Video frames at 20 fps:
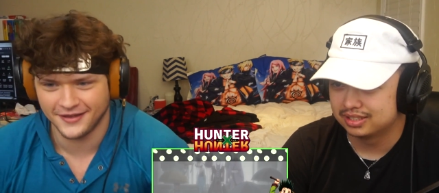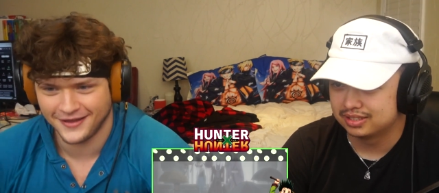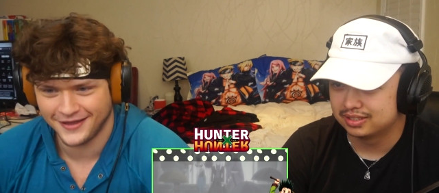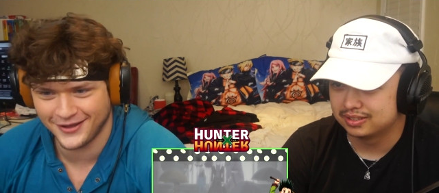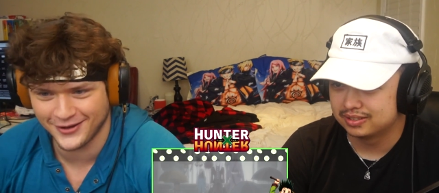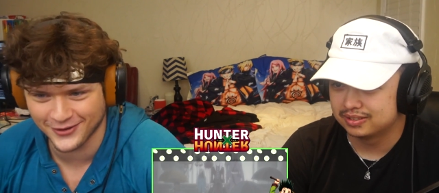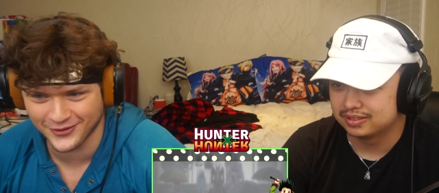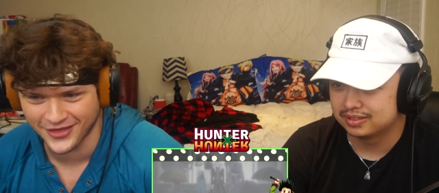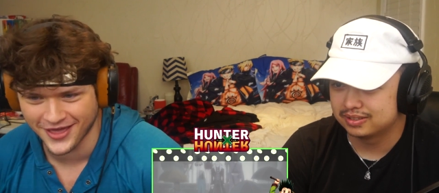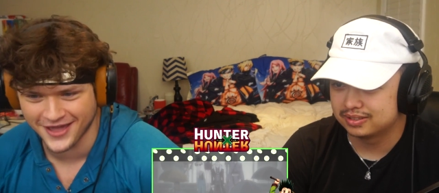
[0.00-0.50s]

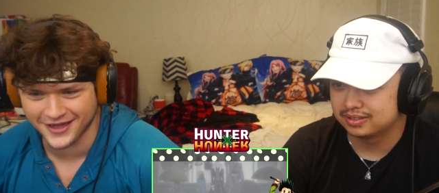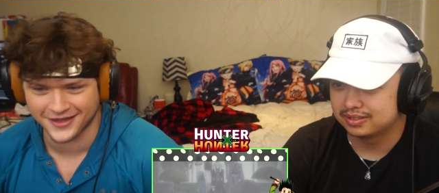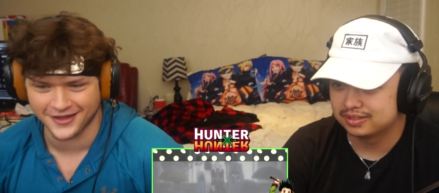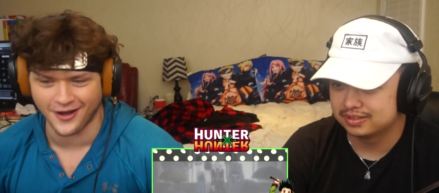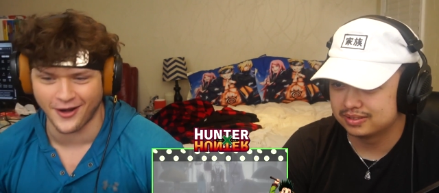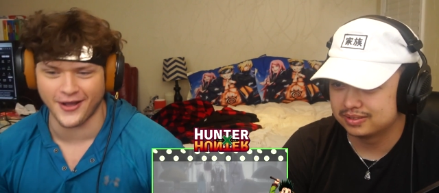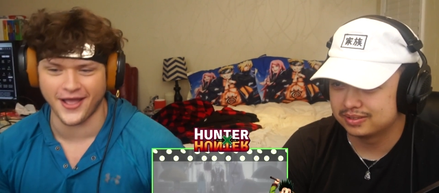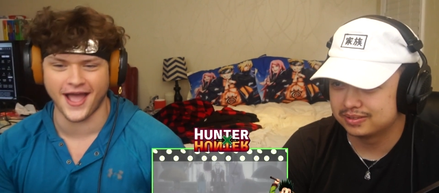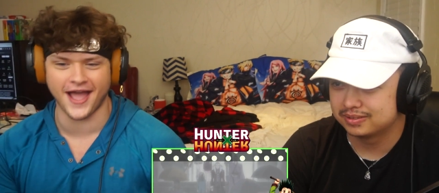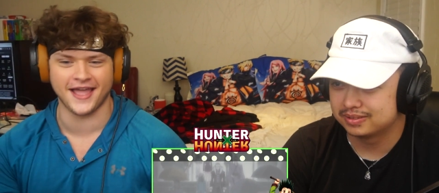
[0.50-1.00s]
Speaker 1: Here they.
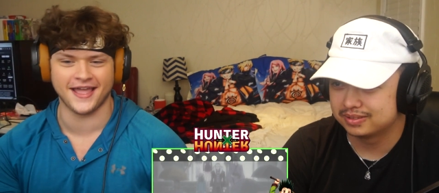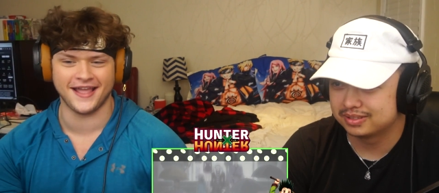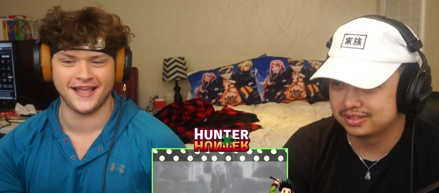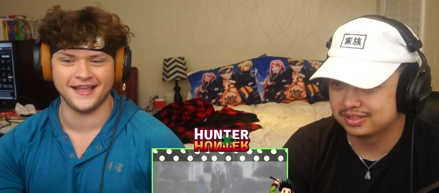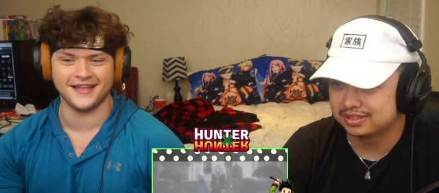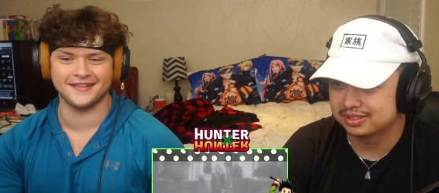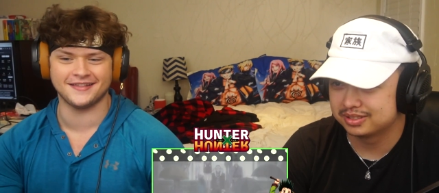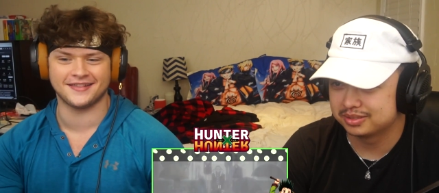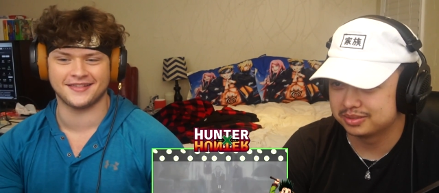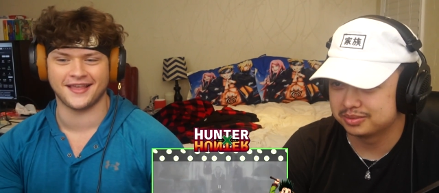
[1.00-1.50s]
Oh, yeah, he
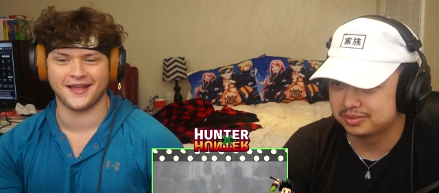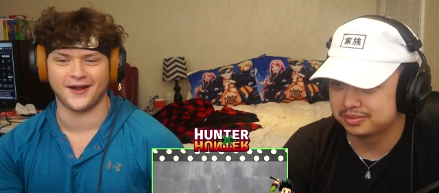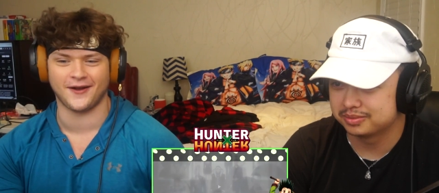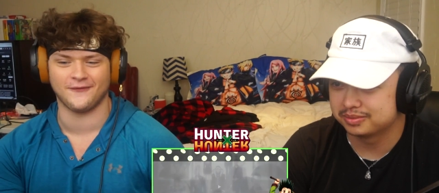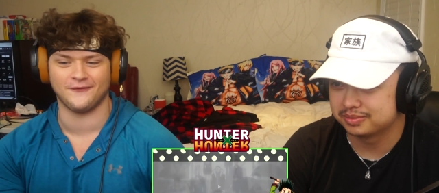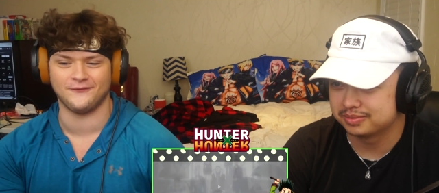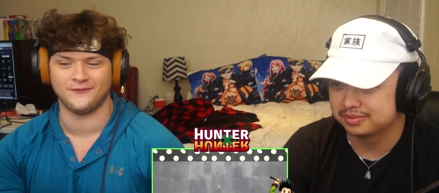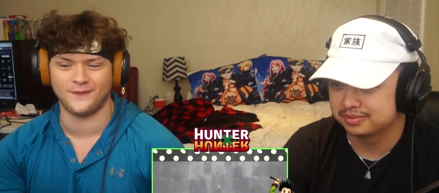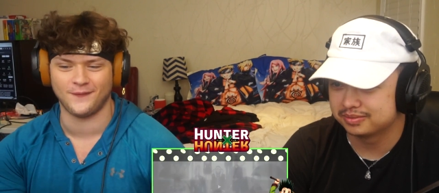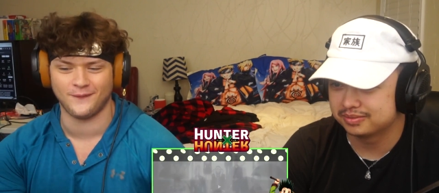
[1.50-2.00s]
is
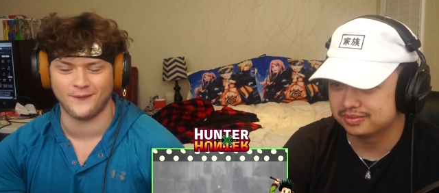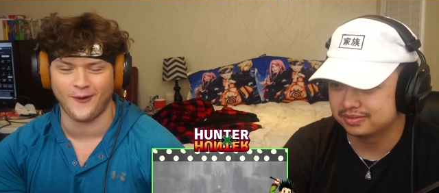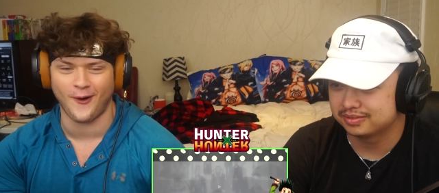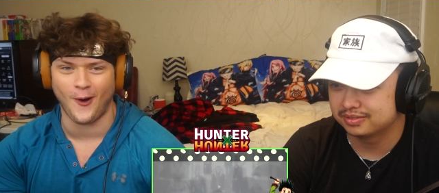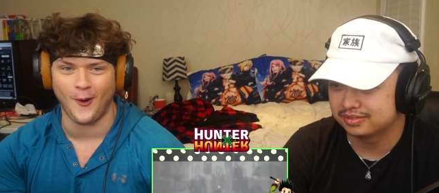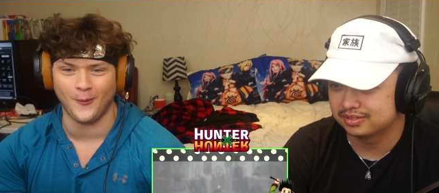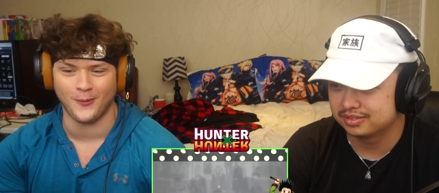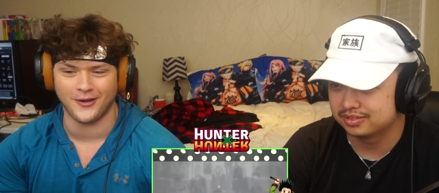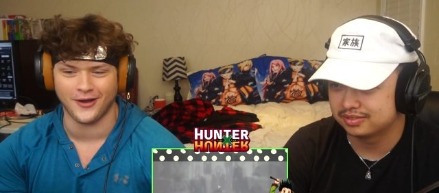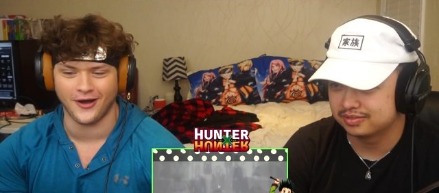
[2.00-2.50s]
there.
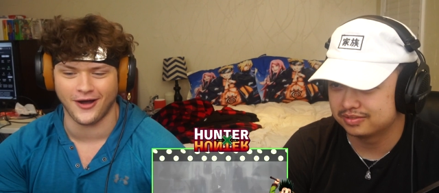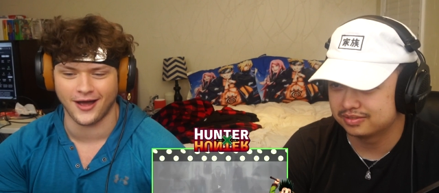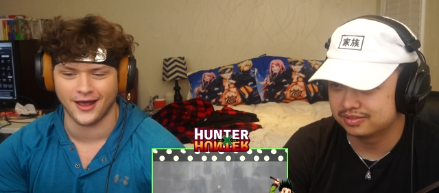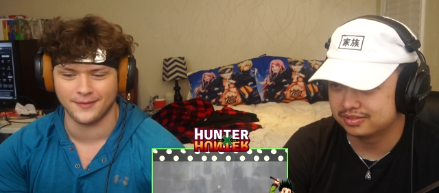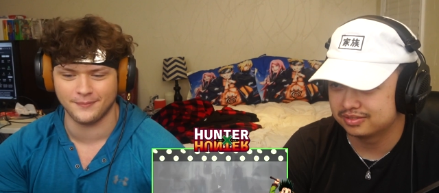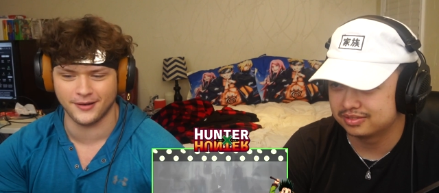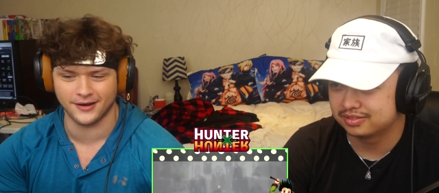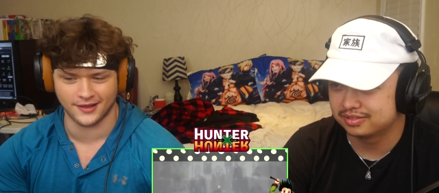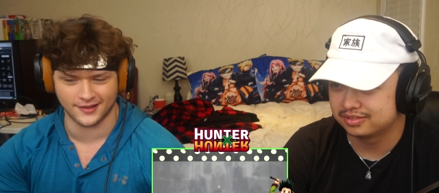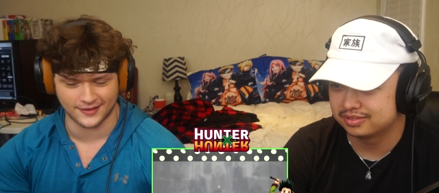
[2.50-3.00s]
Oh, God.
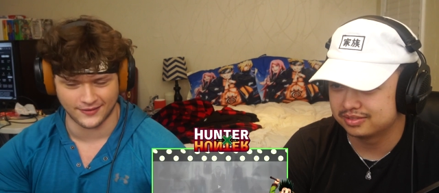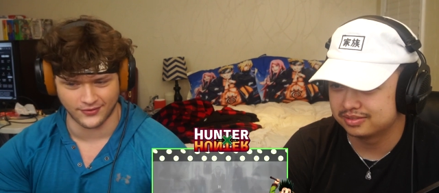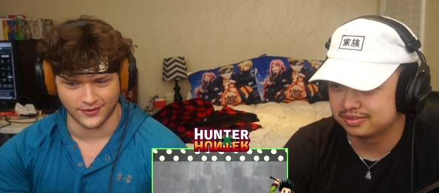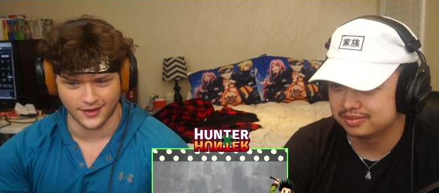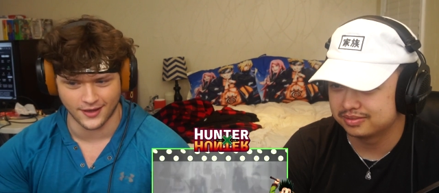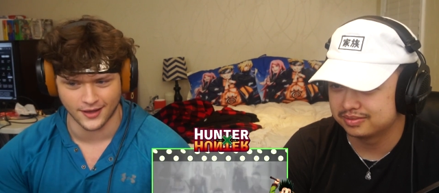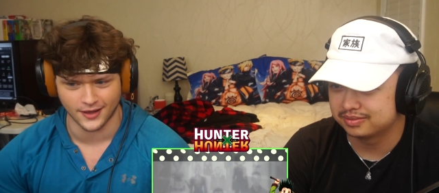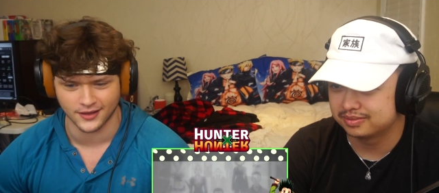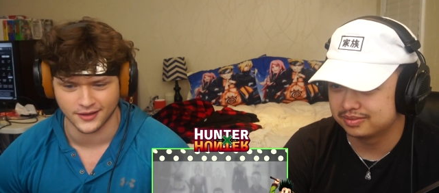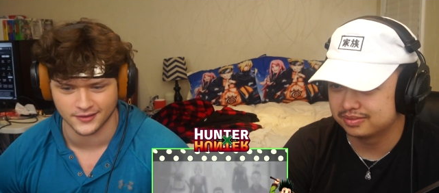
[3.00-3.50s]
But he doesn't have the
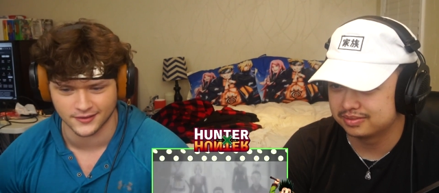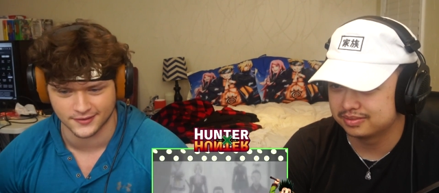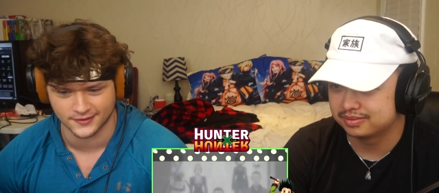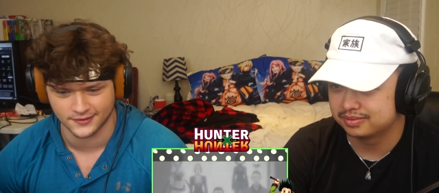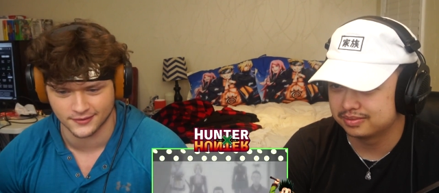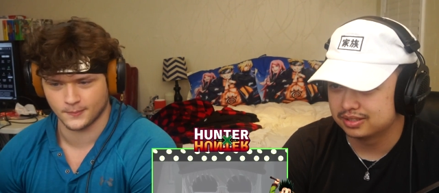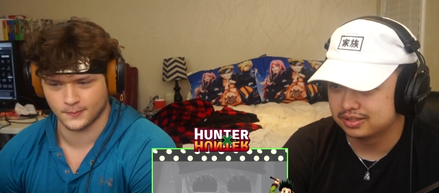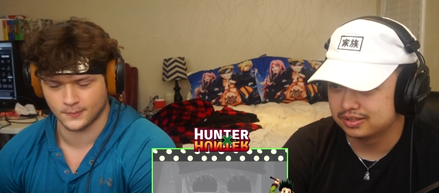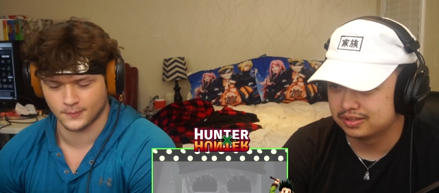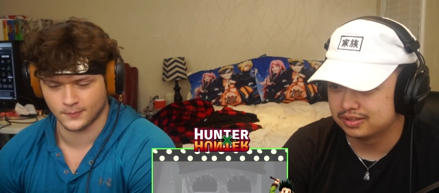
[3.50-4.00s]
eyes.